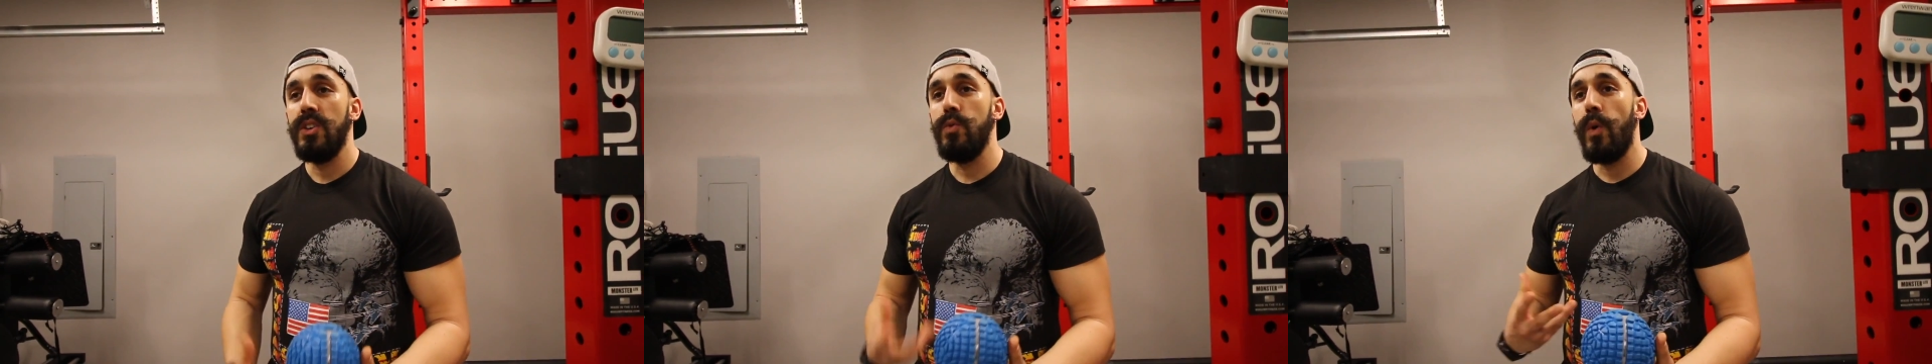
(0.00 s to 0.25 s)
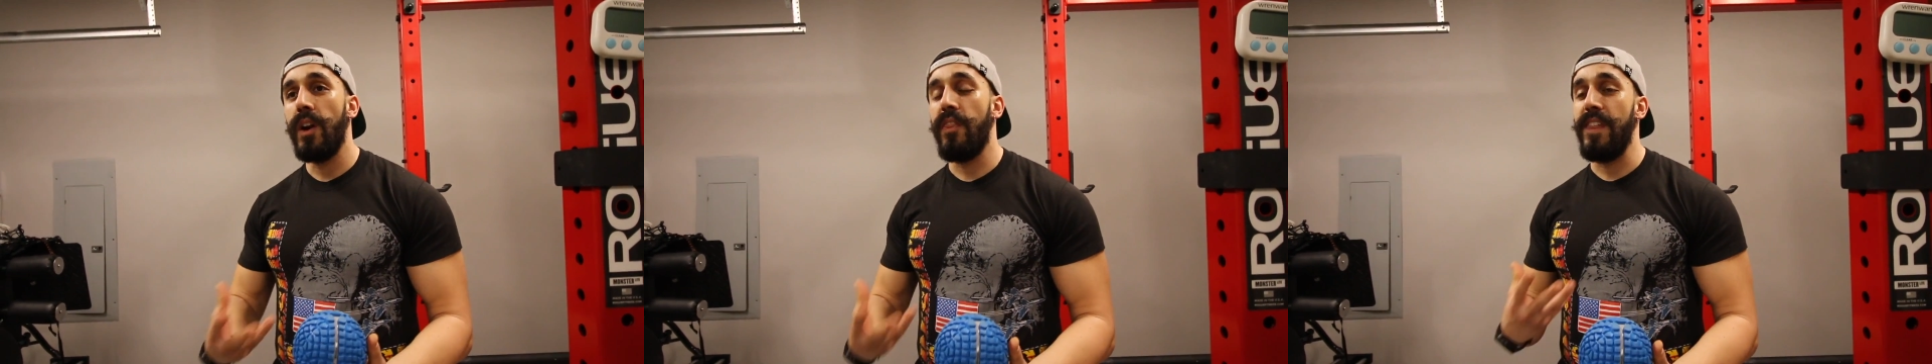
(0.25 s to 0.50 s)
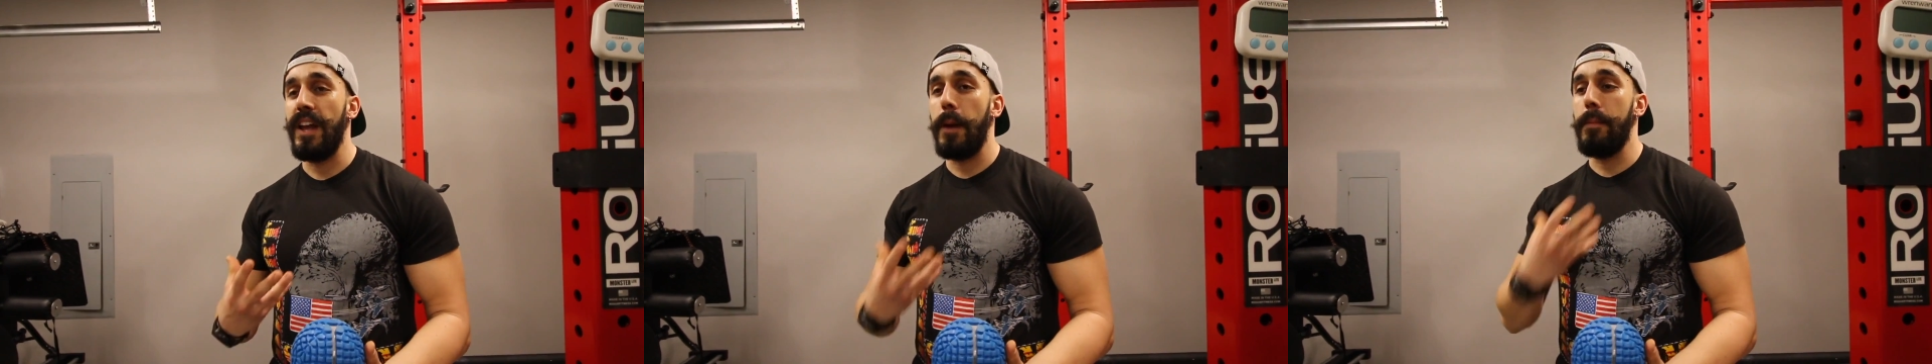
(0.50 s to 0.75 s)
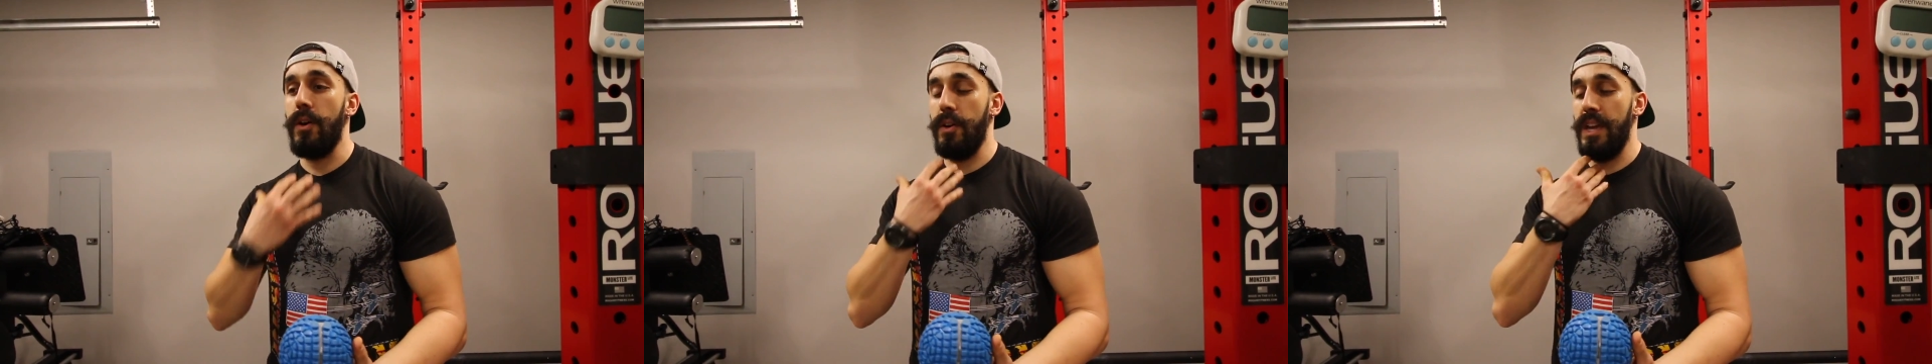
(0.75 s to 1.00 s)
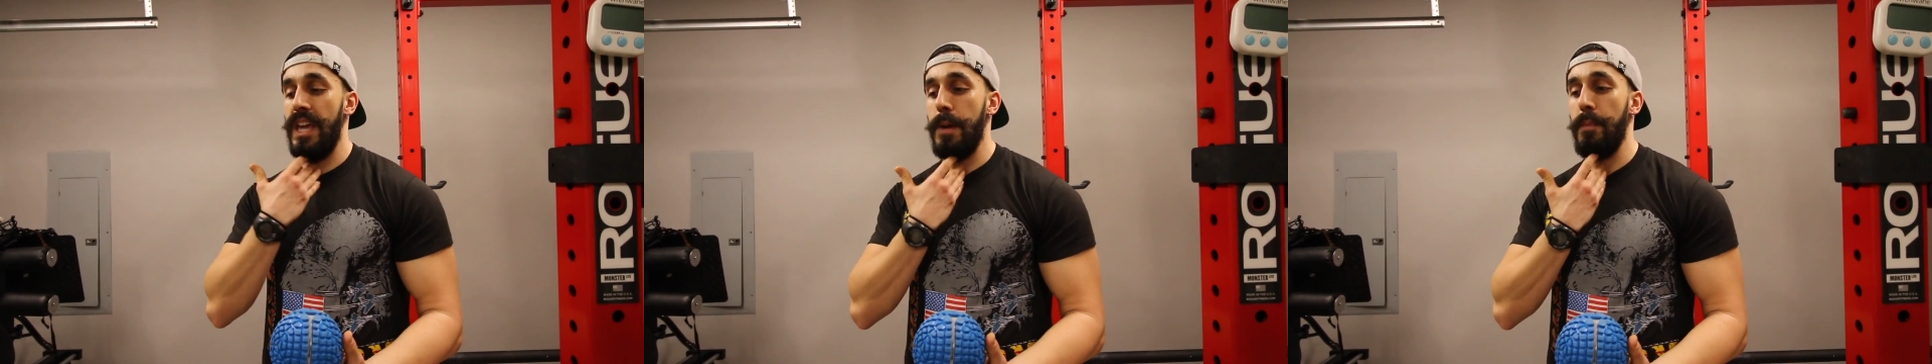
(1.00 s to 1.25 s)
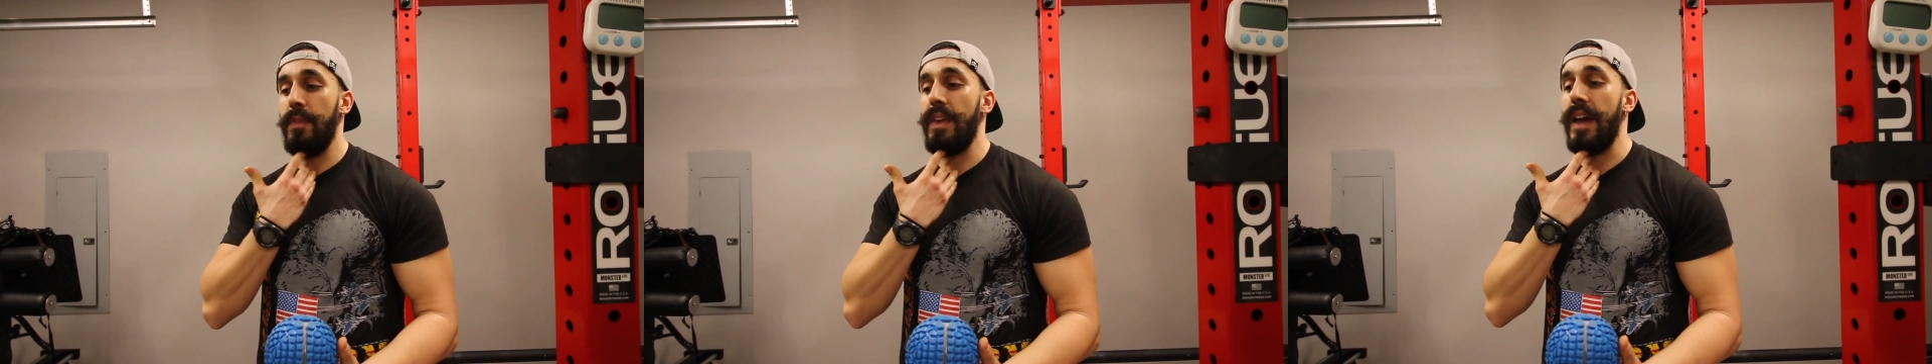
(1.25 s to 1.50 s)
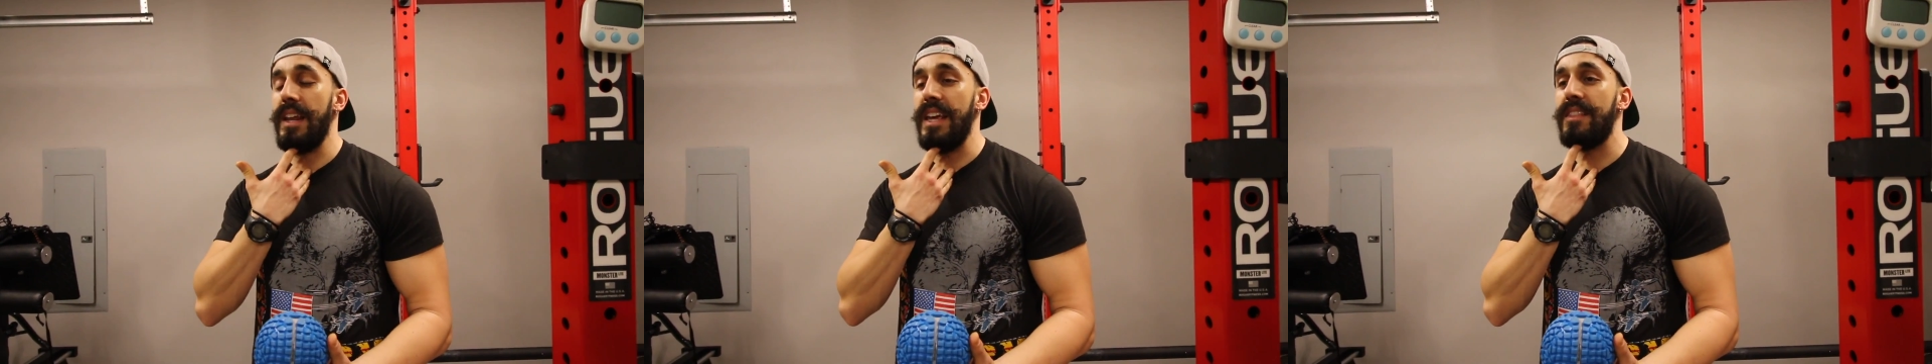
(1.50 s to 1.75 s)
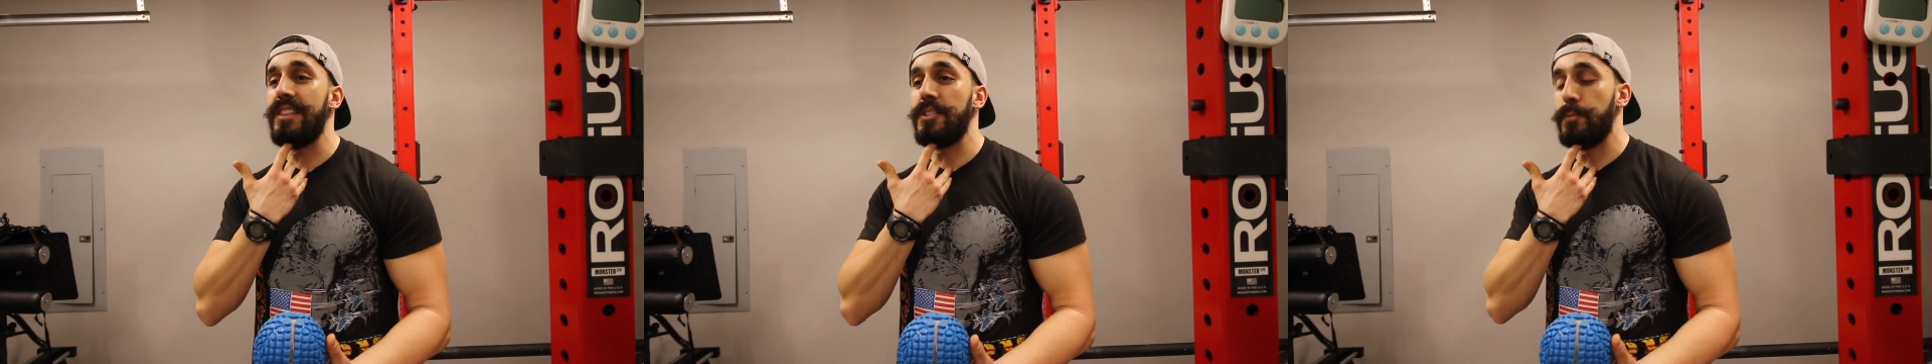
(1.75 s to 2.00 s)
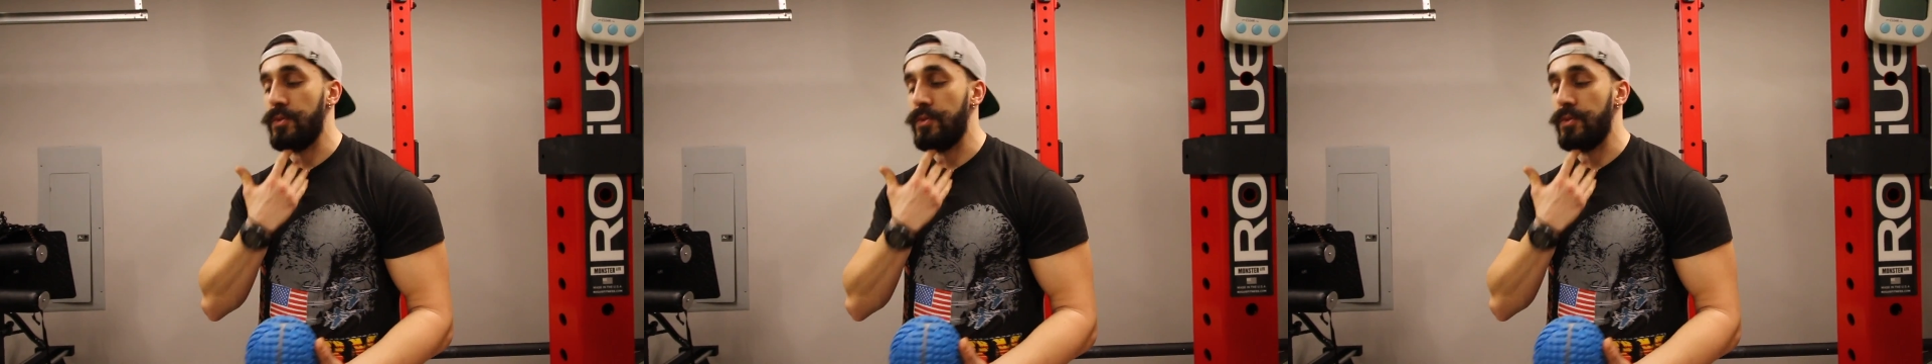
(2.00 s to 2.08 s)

you want to think about keeping that in this